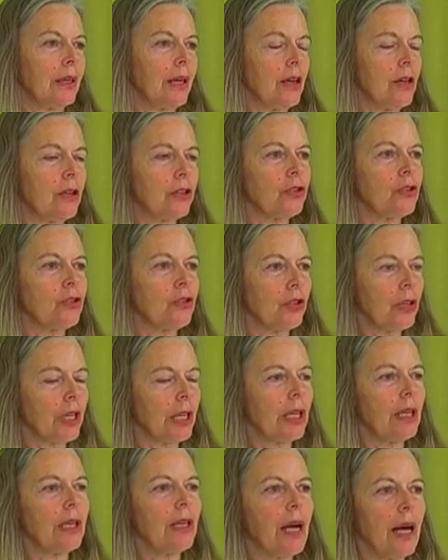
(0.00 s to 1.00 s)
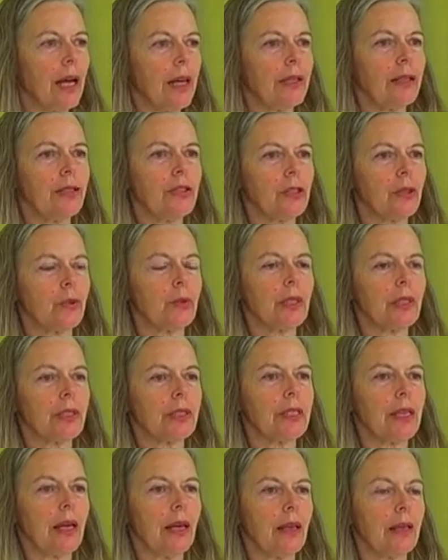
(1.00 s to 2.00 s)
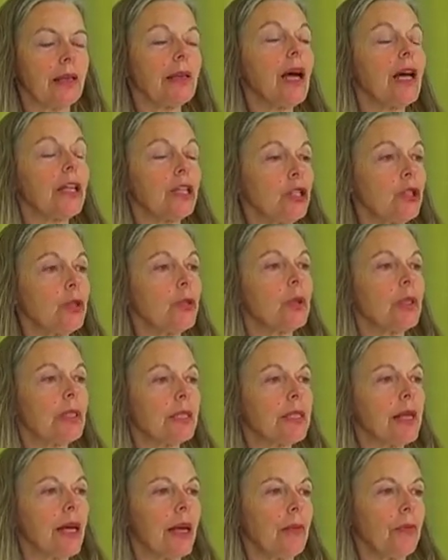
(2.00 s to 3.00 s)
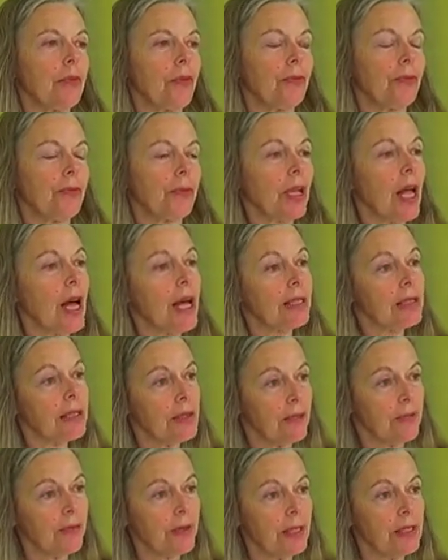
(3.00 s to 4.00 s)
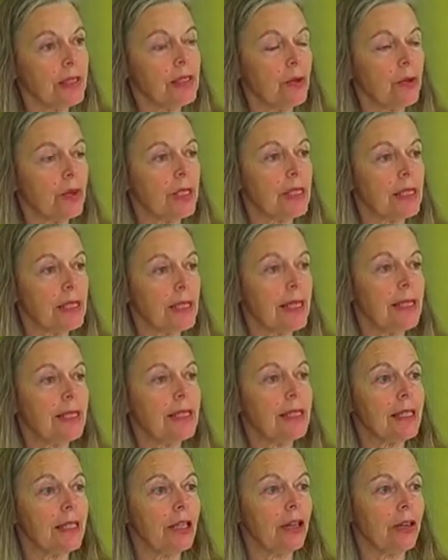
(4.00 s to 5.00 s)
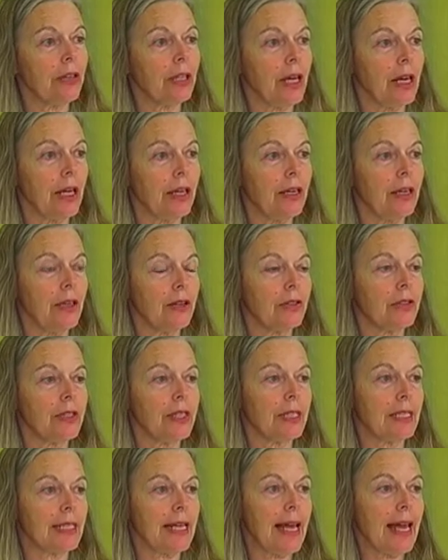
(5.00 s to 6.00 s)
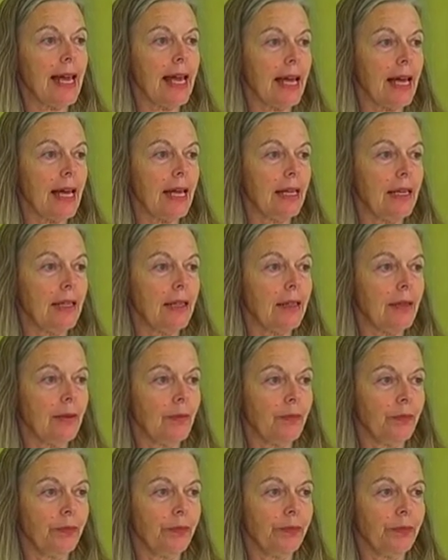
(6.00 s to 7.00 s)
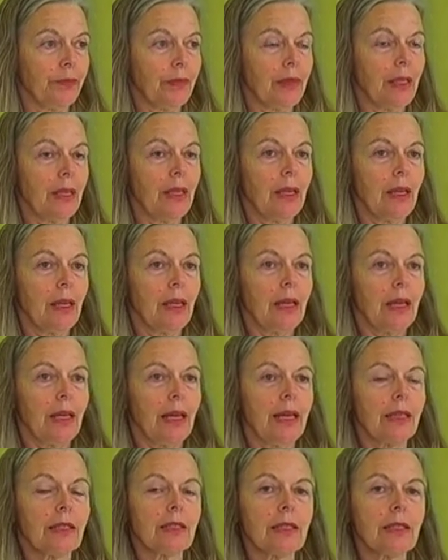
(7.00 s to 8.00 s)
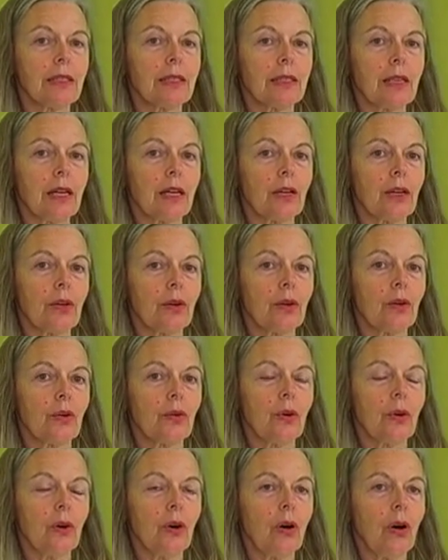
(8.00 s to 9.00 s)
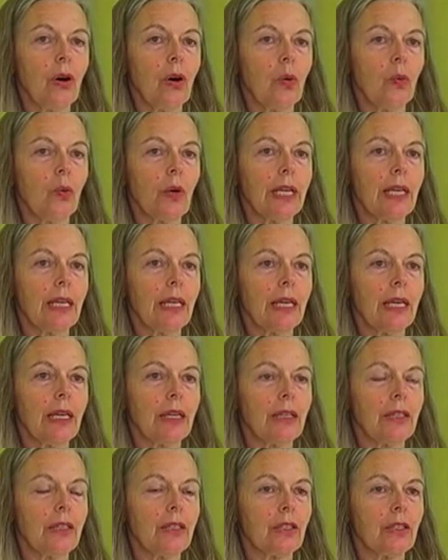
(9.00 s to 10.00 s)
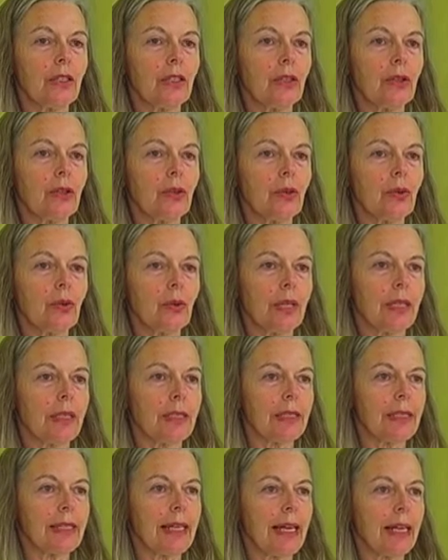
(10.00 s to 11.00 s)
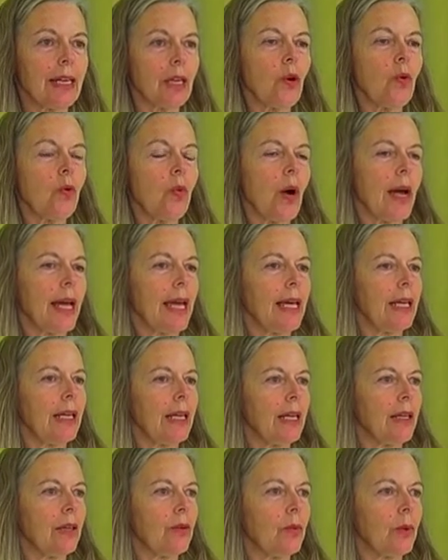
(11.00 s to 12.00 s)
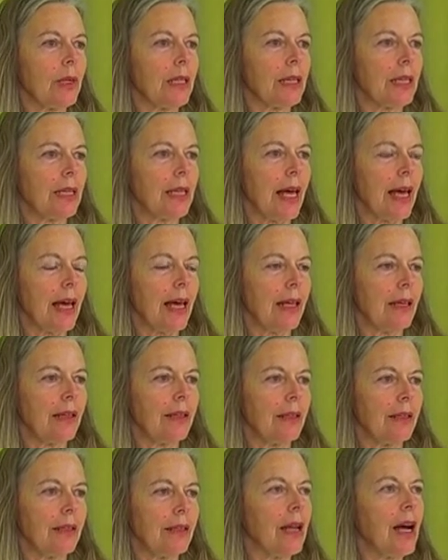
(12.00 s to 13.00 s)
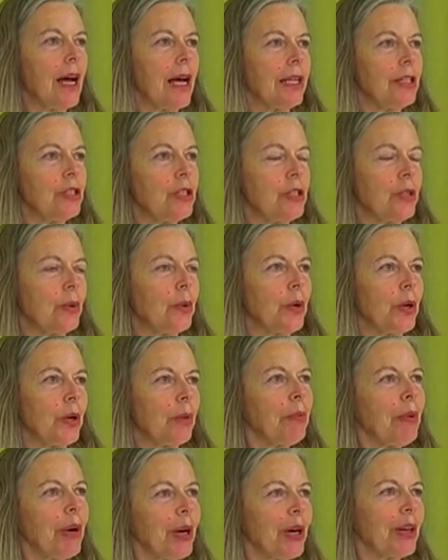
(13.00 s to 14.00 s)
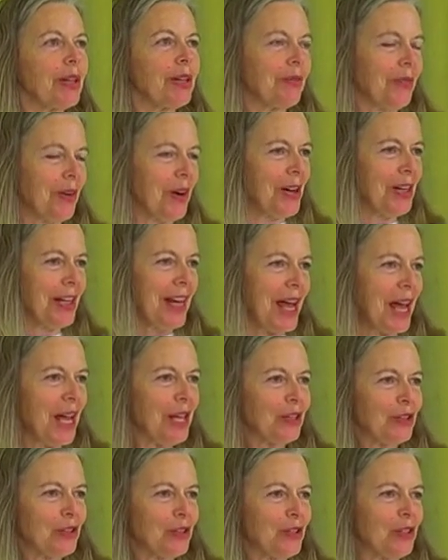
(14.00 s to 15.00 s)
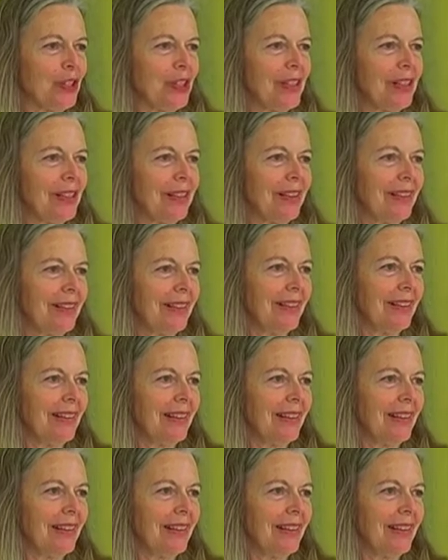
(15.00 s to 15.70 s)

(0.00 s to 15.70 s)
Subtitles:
culture and a non-dual type of philosophy, so it's easier to understand. And so all we can do is get acquainted with that non-doer part of our nature.